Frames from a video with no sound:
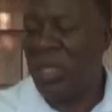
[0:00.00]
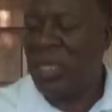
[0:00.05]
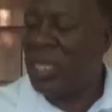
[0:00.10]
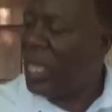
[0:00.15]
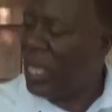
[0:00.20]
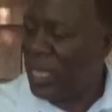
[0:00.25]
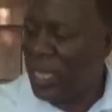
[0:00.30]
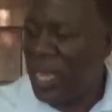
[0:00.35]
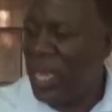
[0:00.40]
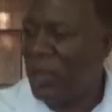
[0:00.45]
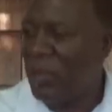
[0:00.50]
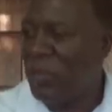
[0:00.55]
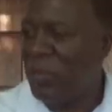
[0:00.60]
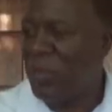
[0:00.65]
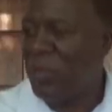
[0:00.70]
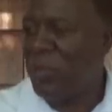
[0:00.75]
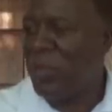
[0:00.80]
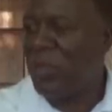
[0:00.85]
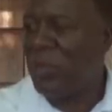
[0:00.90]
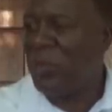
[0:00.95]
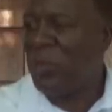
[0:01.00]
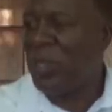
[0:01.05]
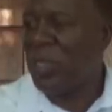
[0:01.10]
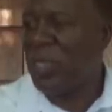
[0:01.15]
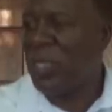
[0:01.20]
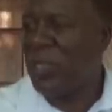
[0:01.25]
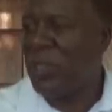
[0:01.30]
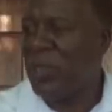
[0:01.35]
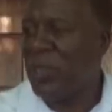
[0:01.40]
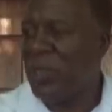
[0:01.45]
but I can't remember
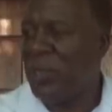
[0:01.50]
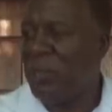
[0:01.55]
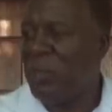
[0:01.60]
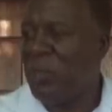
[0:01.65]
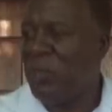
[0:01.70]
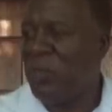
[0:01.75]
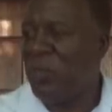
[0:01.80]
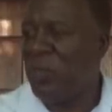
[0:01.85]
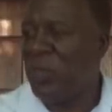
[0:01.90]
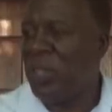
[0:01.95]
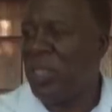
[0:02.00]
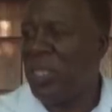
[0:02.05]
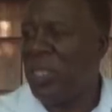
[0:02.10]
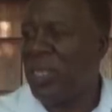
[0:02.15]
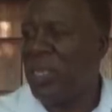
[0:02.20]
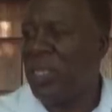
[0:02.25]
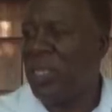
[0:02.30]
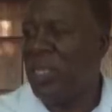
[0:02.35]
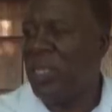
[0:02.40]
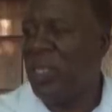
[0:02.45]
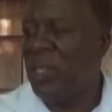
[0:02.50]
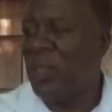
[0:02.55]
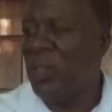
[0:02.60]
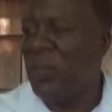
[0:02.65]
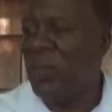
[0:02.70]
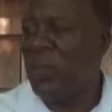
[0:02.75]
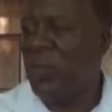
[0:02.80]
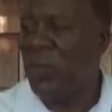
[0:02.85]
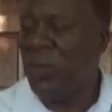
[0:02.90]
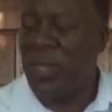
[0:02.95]
speaking to him before then.
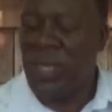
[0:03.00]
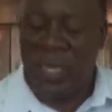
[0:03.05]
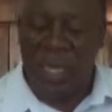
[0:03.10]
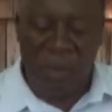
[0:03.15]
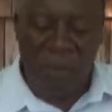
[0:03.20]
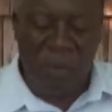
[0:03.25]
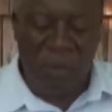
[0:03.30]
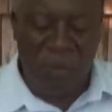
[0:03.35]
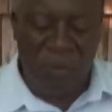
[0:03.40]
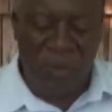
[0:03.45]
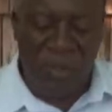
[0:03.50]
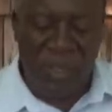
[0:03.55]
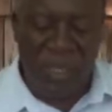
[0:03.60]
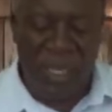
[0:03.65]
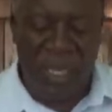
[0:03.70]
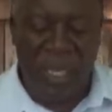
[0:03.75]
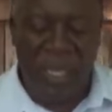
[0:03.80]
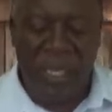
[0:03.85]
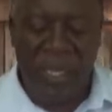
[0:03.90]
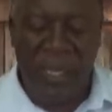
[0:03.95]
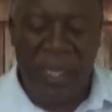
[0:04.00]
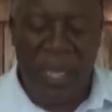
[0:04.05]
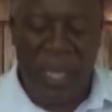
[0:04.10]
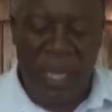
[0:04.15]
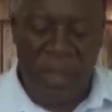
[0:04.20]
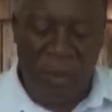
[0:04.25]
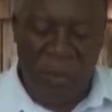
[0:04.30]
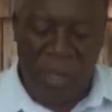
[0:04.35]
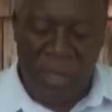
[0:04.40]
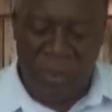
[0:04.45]
So he came over there.
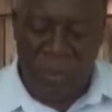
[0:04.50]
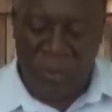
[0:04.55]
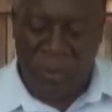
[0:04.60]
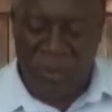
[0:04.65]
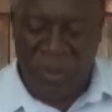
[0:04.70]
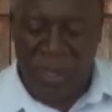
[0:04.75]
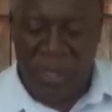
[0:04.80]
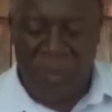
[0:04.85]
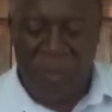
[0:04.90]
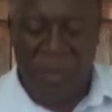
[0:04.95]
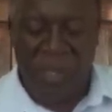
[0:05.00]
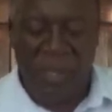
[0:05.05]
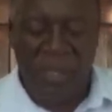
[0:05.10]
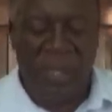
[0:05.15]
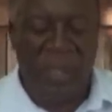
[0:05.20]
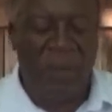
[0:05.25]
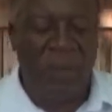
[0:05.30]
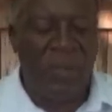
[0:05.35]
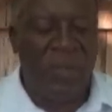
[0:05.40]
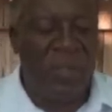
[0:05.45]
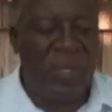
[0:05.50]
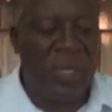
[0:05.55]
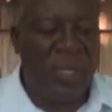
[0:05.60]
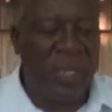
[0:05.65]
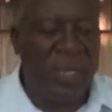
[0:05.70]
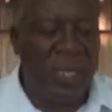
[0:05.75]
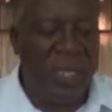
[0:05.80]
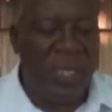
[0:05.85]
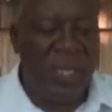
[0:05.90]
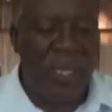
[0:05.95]
I went to see him, as I was
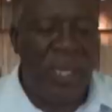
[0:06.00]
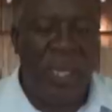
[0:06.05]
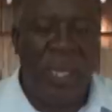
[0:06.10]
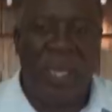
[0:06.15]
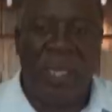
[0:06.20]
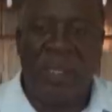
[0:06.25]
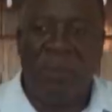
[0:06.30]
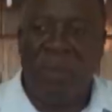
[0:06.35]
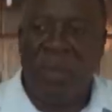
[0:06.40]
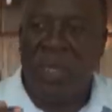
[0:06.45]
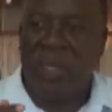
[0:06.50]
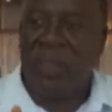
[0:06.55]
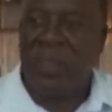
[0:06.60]
saying, and